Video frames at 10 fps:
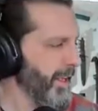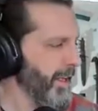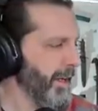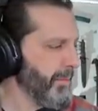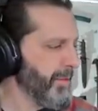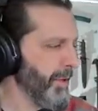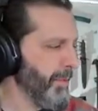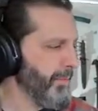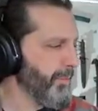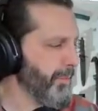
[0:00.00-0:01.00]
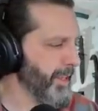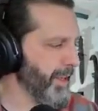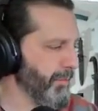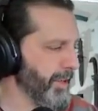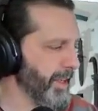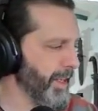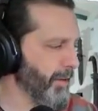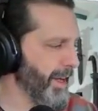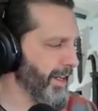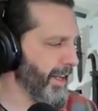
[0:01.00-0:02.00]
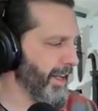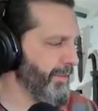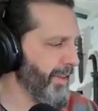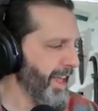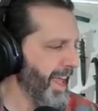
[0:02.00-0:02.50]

Um, so really, really great knife.